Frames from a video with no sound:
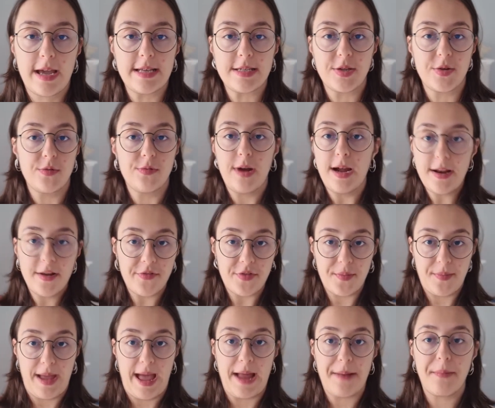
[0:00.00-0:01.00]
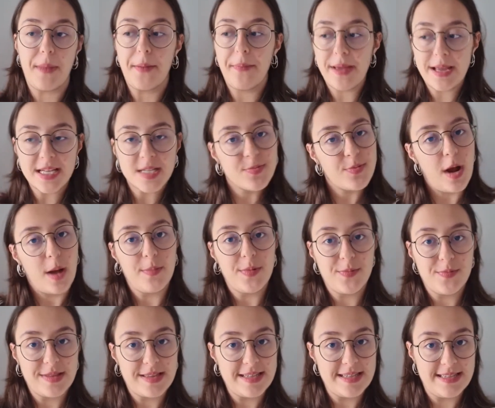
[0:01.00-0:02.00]
so right off the bat, my biggest problem
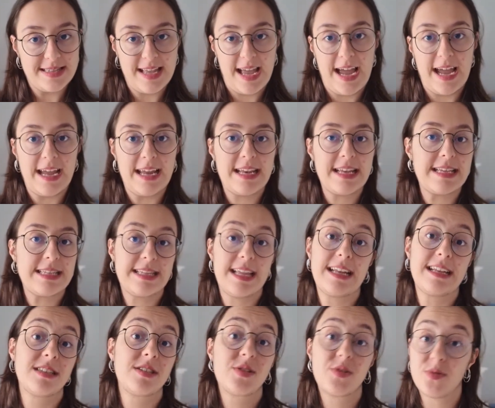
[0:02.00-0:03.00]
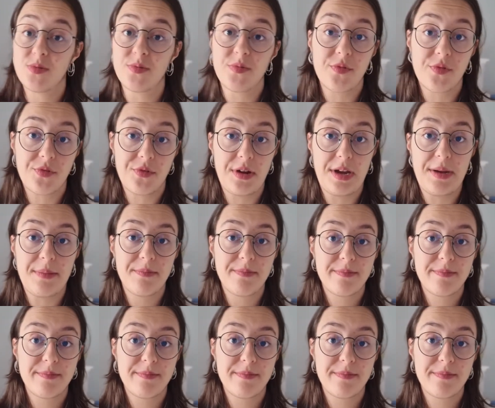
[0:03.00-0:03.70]
with this diet is that it's gluten-free.